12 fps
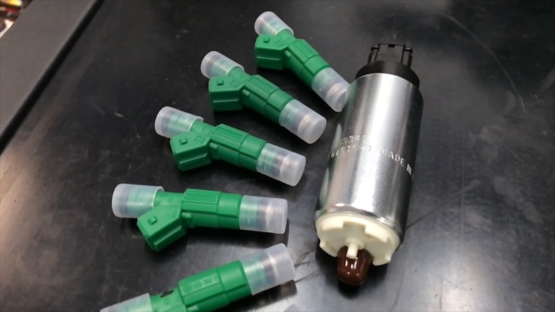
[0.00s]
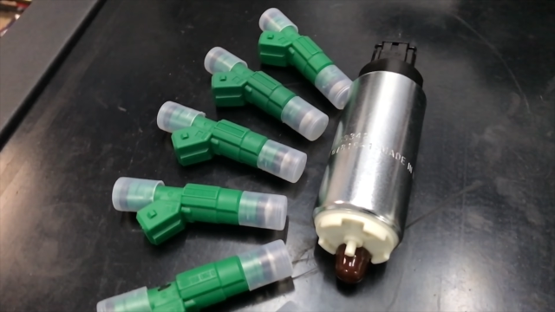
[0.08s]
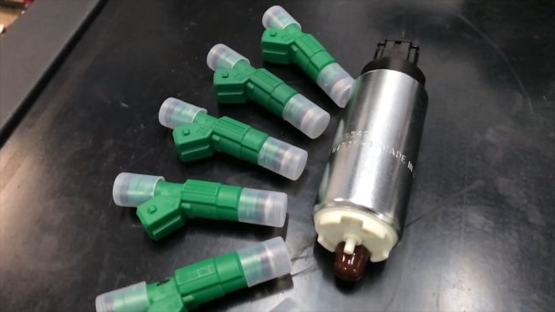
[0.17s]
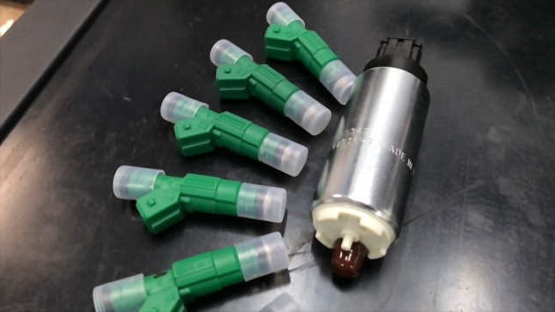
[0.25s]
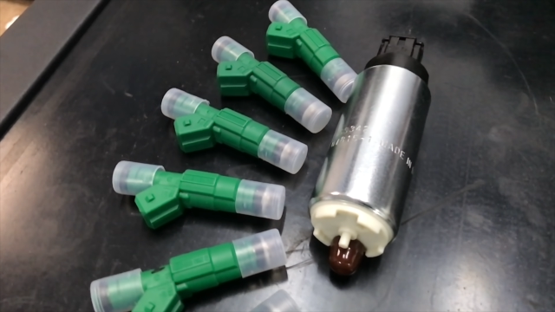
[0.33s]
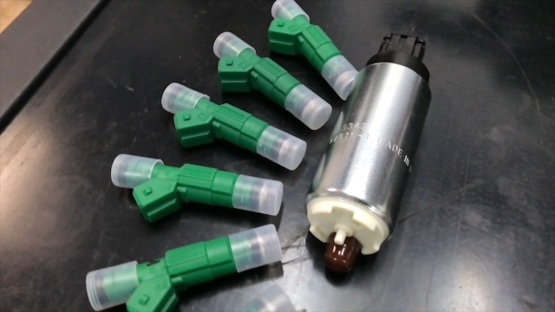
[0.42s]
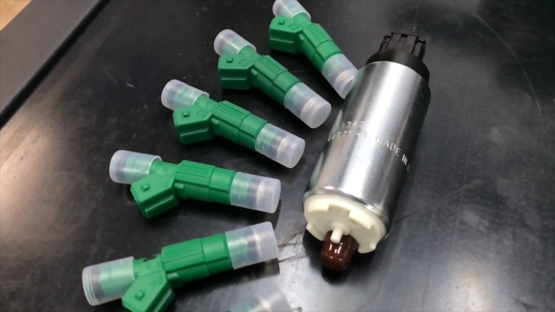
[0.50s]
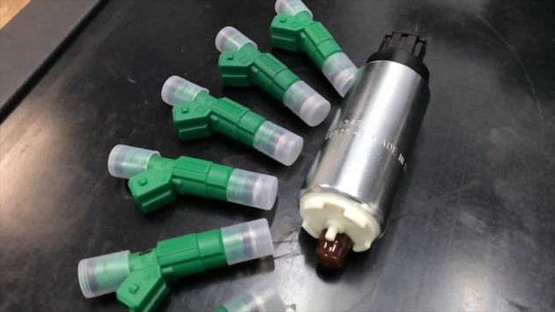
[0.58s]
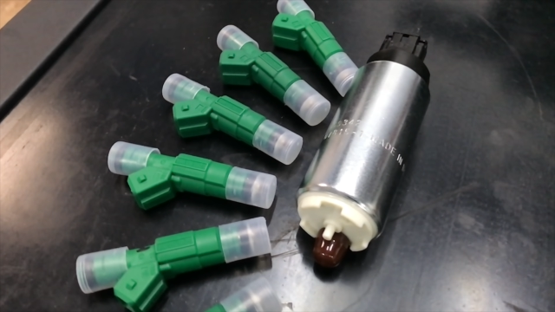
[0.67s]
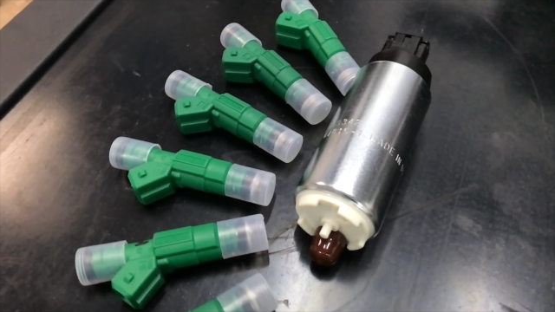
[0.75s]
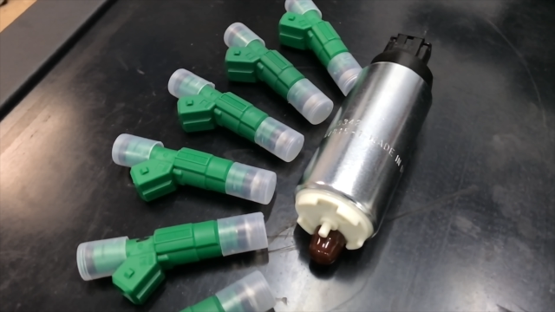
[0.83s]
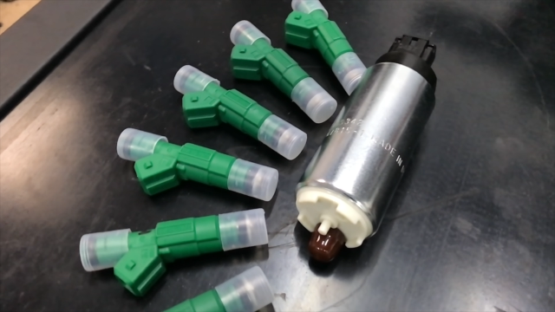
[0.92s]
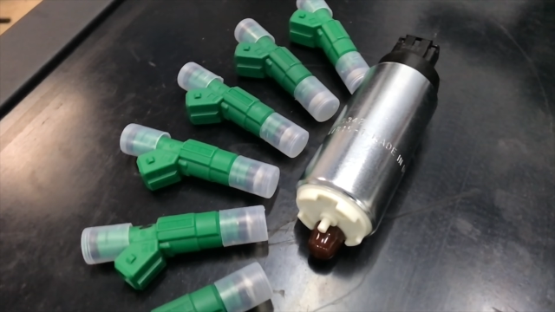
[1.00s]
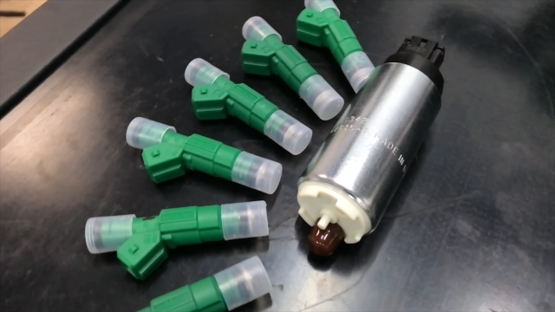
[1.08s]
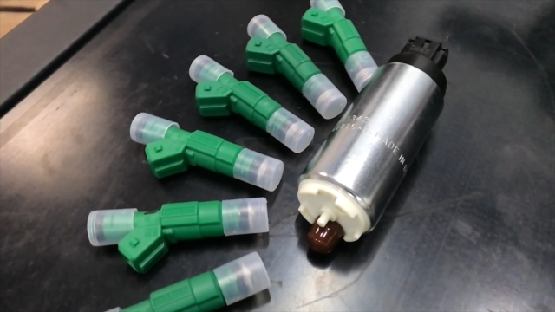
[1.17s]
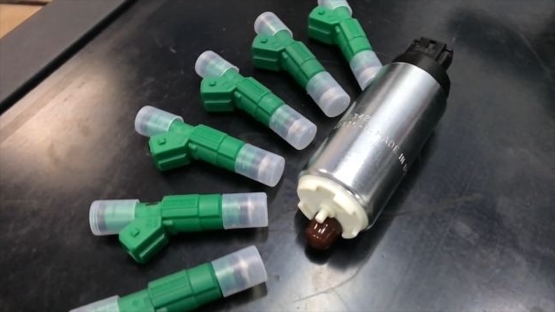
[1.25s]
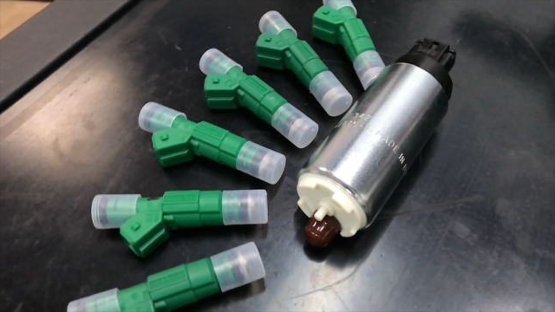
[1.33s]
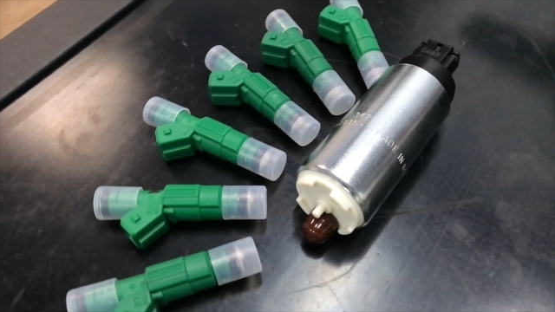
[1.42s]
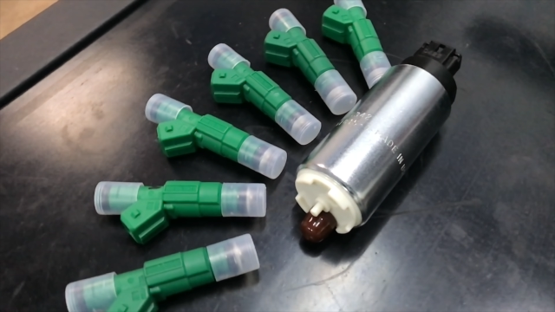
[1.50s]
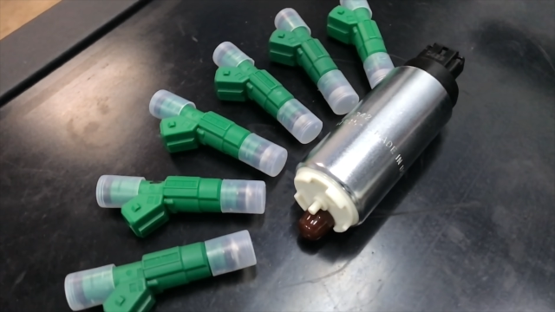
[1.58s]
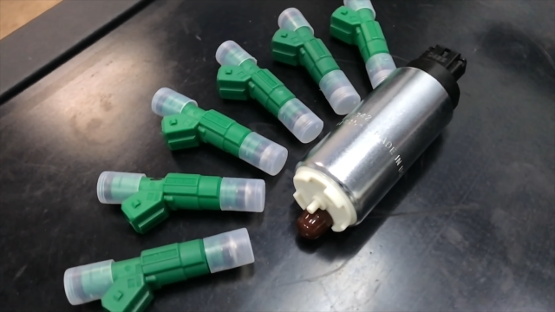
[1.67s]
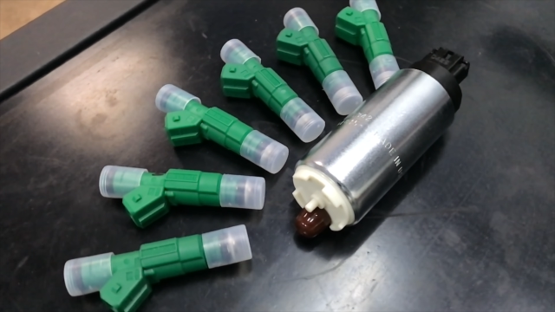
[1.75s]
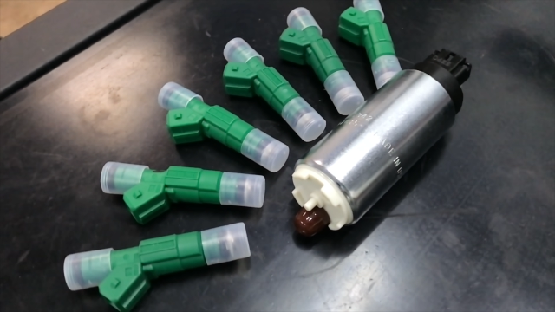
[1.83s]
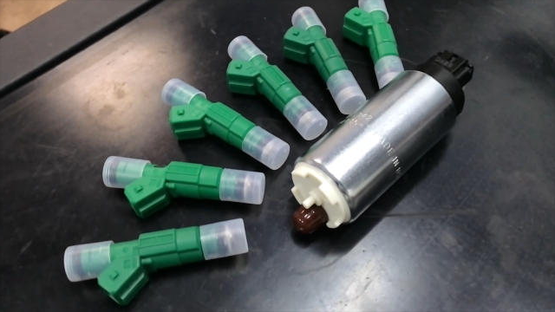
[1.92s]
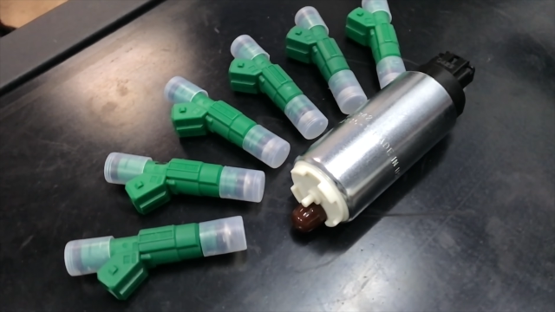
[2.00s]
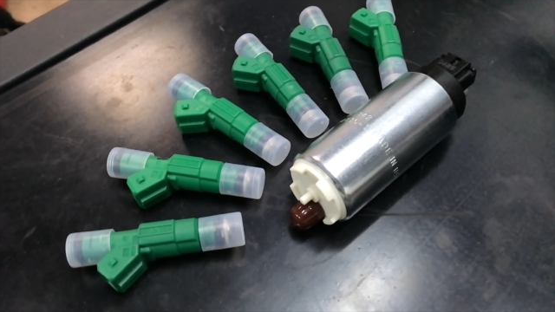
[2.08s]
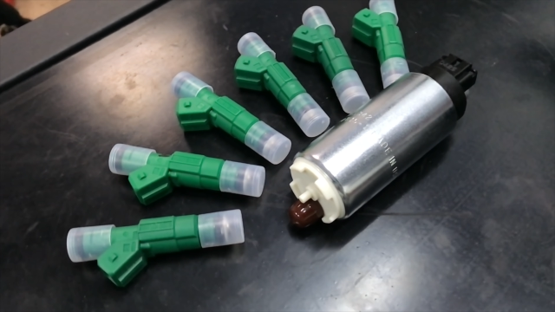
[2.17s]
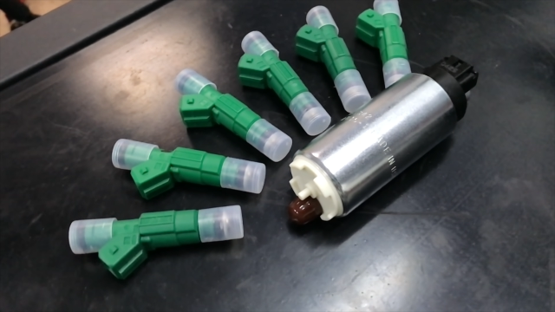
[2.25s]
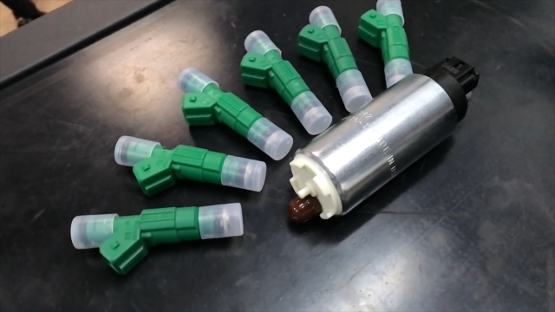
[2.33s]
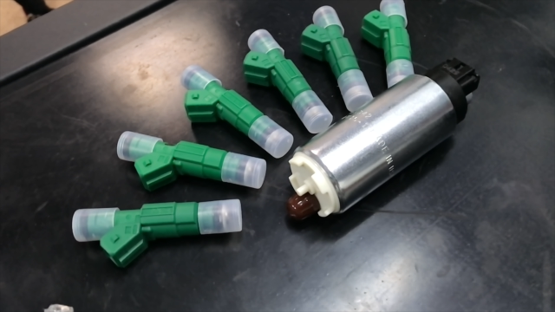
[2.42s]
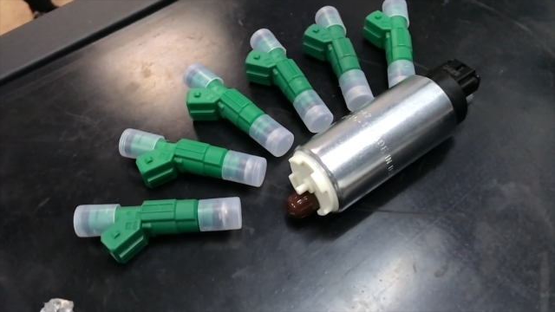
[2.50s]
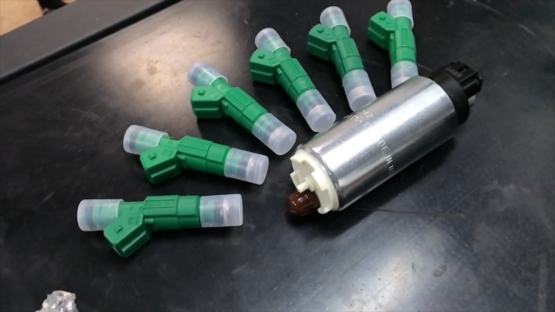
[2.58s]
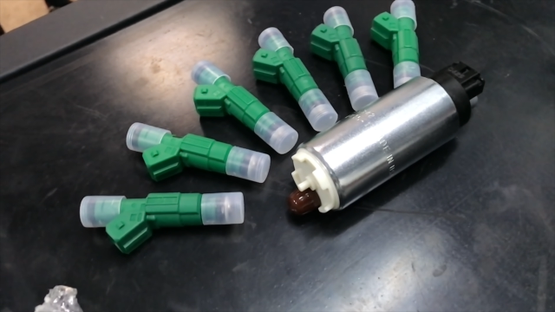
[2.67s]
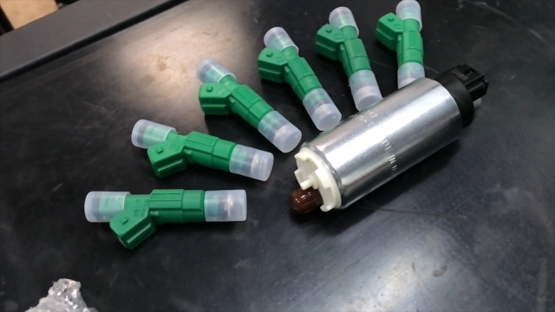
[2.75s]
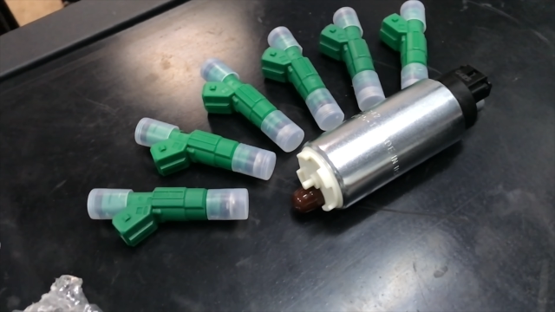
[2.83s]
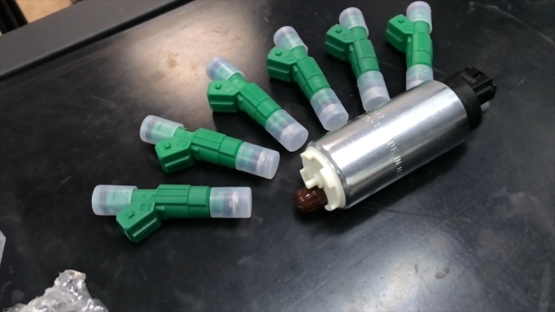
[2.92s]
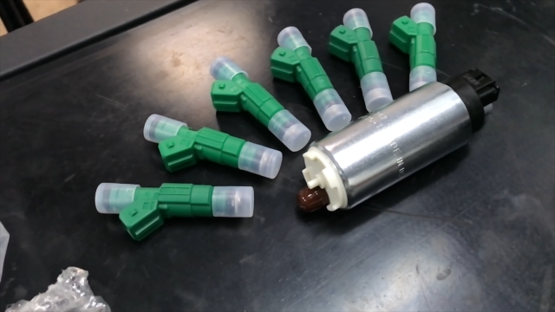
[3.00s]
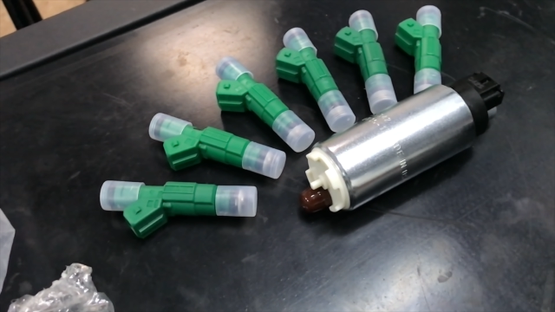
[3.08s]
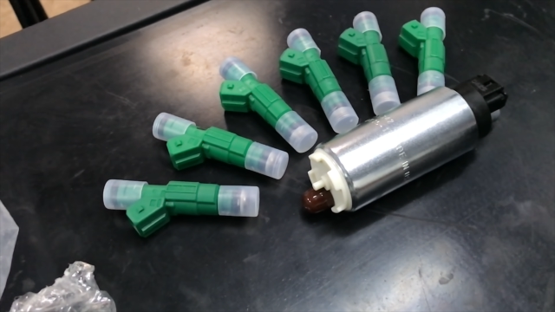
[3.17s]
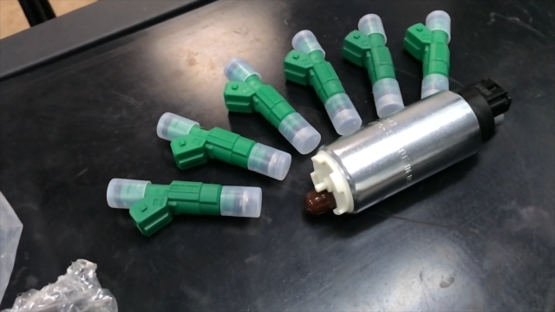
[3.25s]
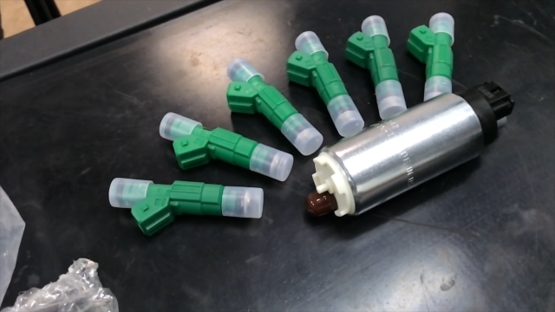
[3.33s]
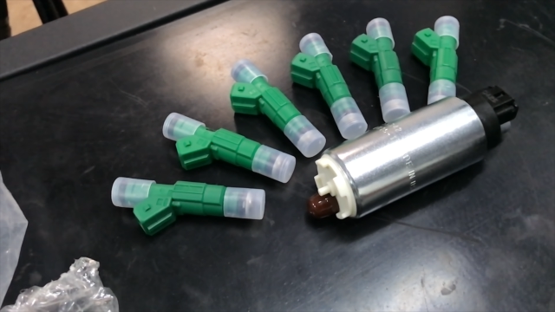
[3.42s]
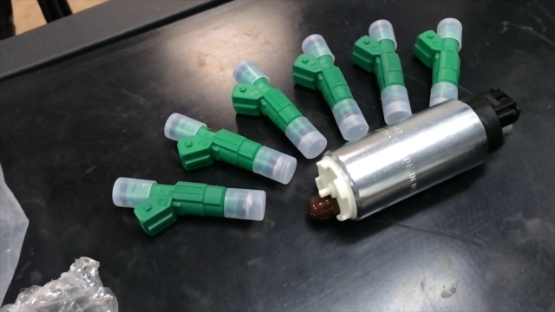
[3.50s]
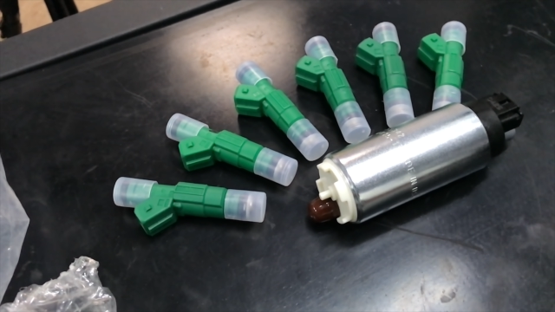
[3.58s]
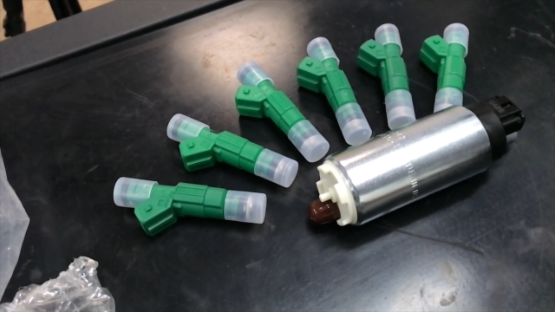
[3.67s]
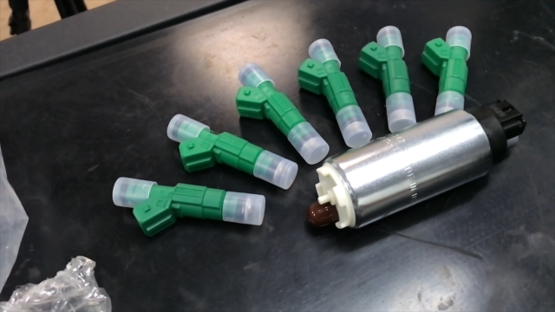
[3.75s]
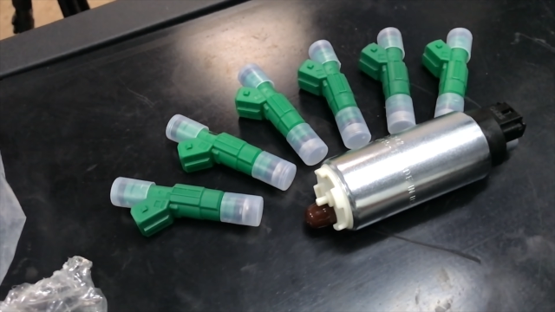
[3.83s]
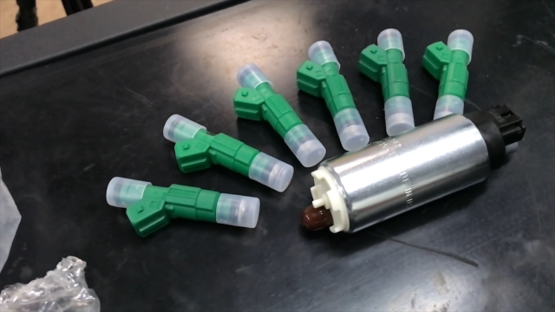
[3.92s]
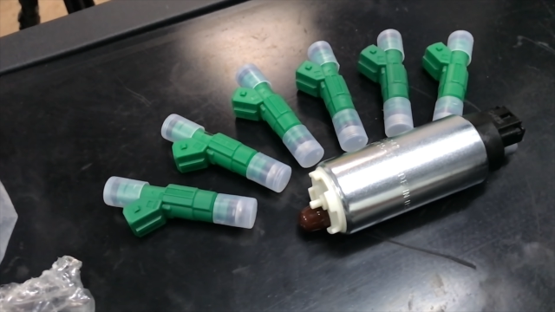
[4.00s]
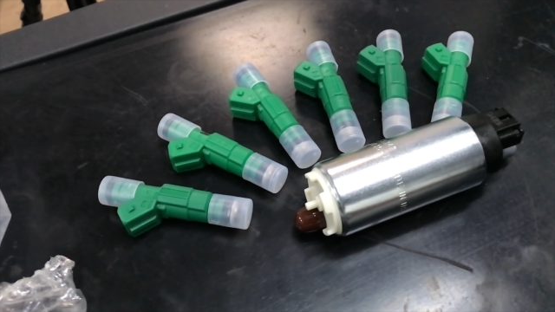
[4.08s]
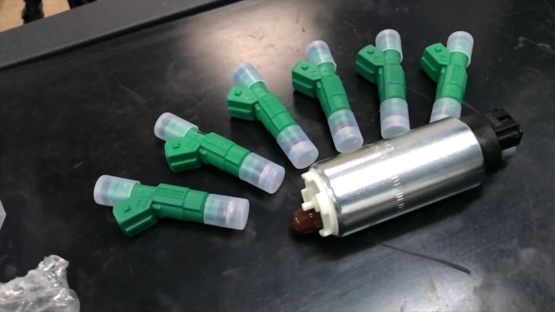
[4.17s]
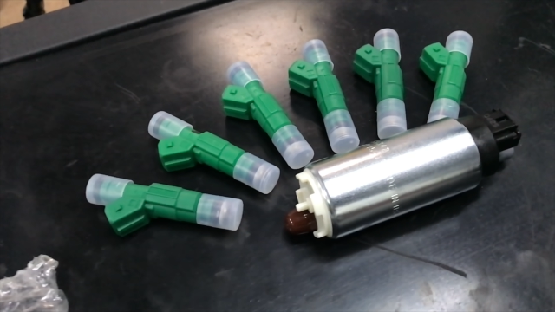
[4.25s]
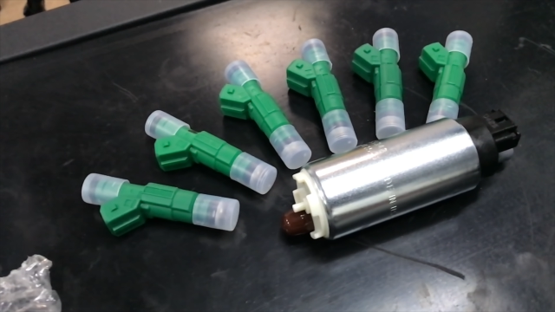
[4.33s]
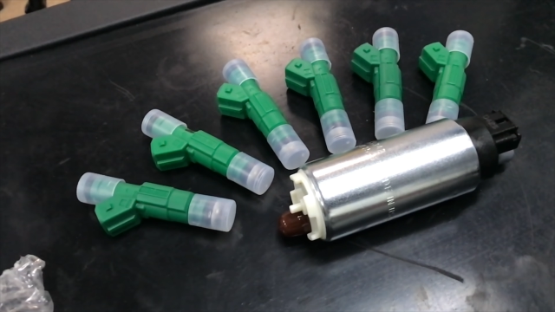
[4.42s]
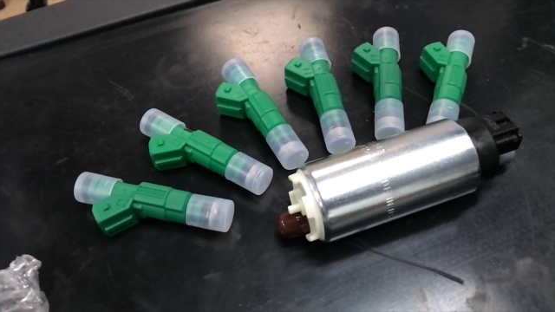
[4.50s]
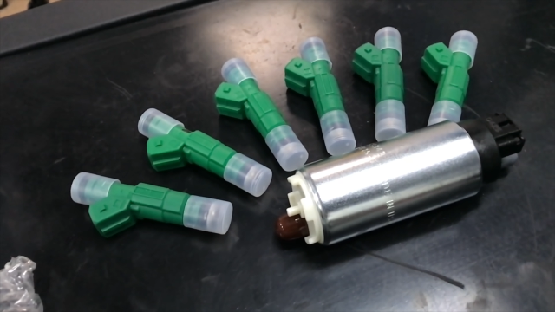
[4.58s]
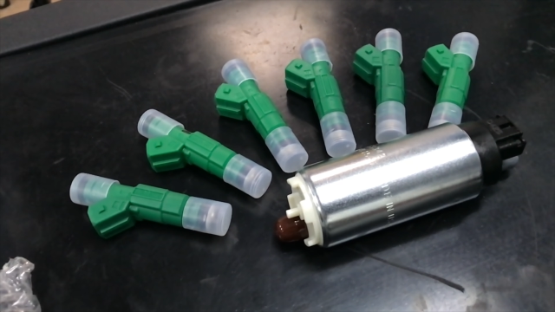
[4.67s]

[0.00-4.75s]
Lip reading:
Nobody's mouth can be seen.